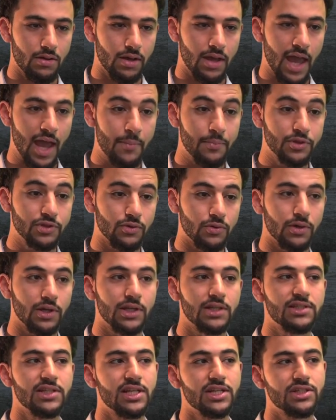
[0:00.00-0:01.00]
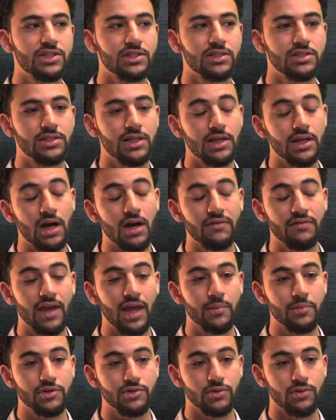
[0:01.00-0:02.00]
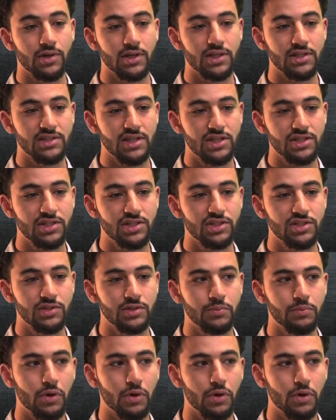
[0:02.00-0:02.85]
campus organizations and off-campus organizations,